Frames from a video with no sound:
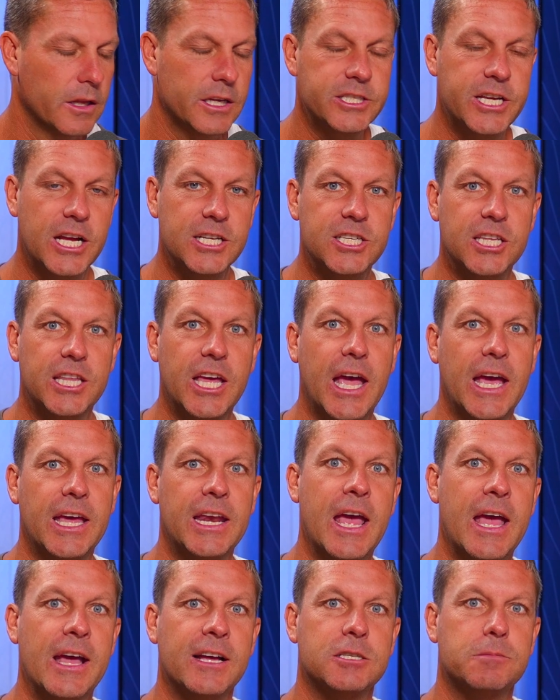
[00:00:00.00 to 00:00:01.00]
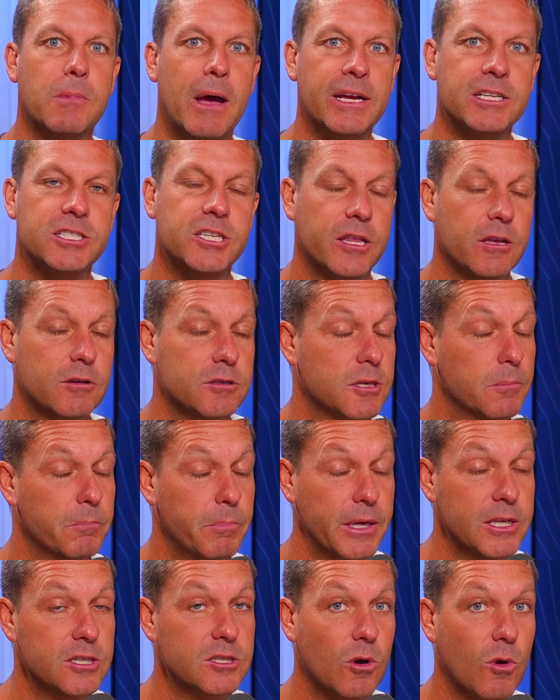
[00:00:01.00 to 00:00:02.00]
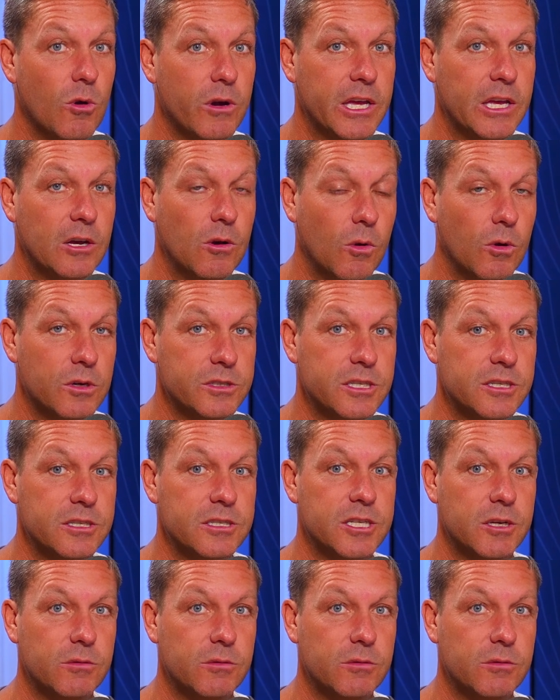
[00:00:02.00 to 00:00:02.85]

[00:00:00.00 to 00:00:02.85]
Let's get to the Hen House, mate. So there was some big talking horses.